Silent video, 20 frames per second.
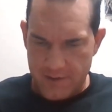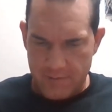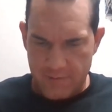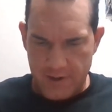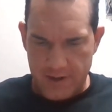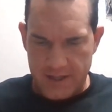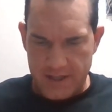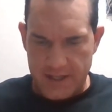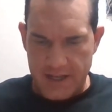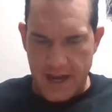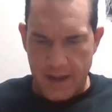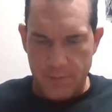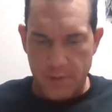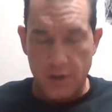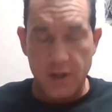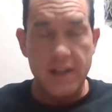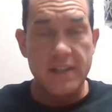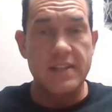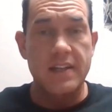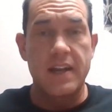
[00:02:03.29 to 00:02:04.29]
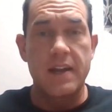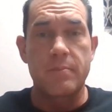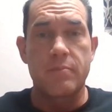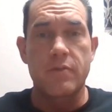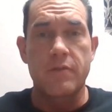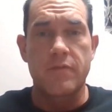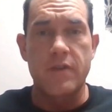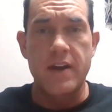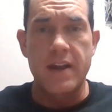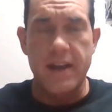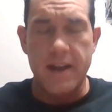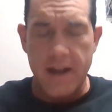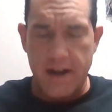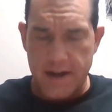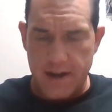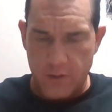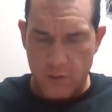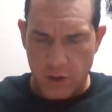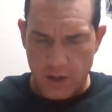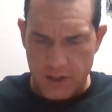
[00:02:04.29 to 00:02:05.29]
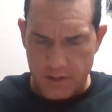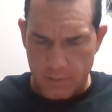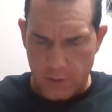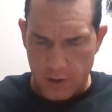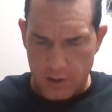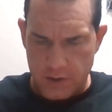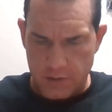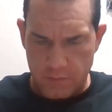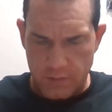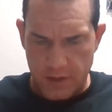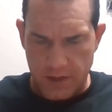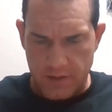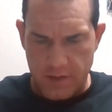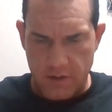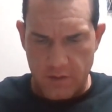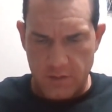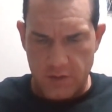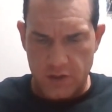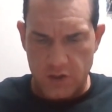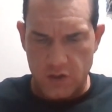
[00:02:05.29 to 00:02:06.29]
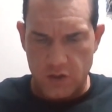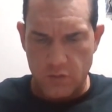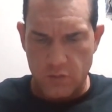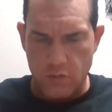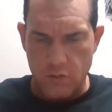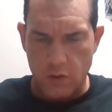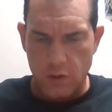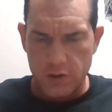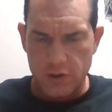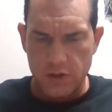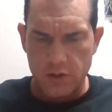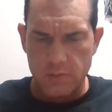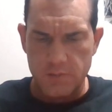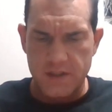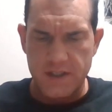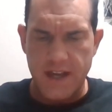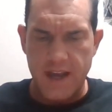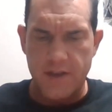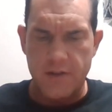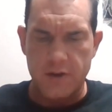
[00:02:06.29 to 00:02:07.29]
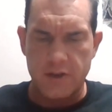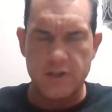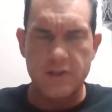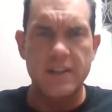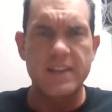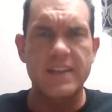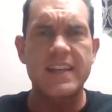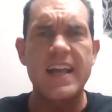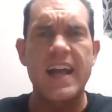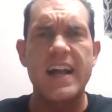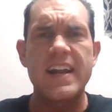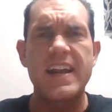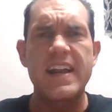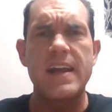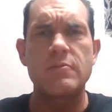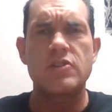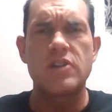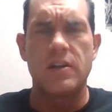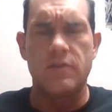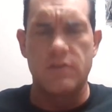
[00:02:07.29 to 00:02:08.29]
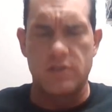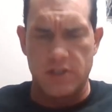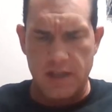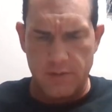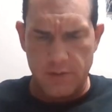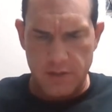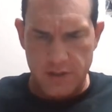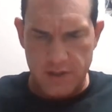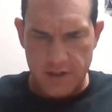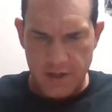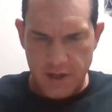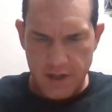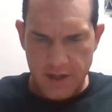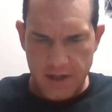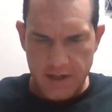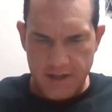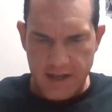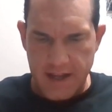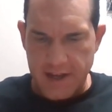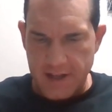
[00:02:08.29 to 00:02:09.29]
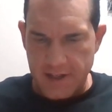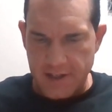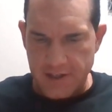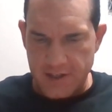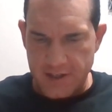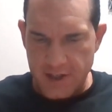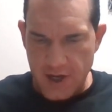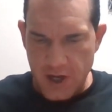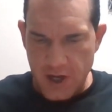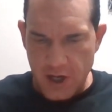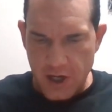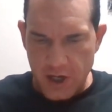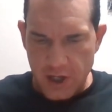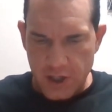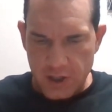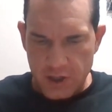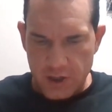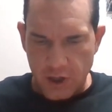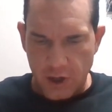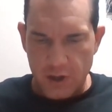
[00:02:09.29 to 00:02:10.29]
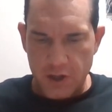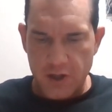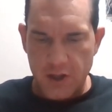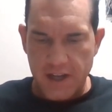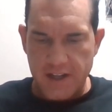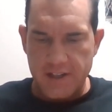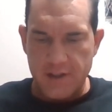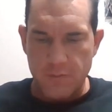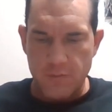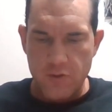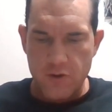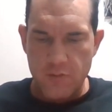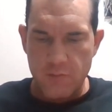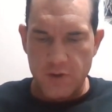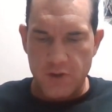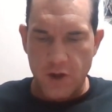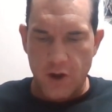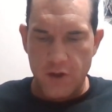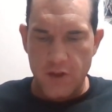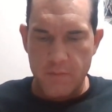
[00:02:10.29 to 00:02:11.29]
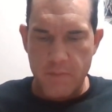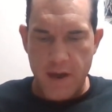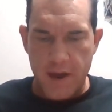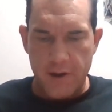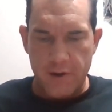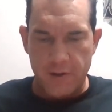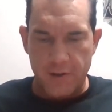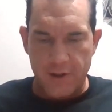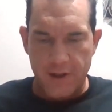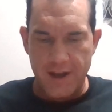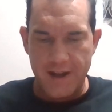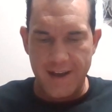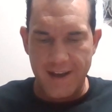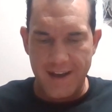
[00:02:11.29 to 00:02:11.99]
We're at the top though. Like I said, I didn't proof any goddamn question marks. So we're gonna have to scroll to them together. Let's get the goddamn shovels, devils, Dinkins. Charlie likes the room with all the metal.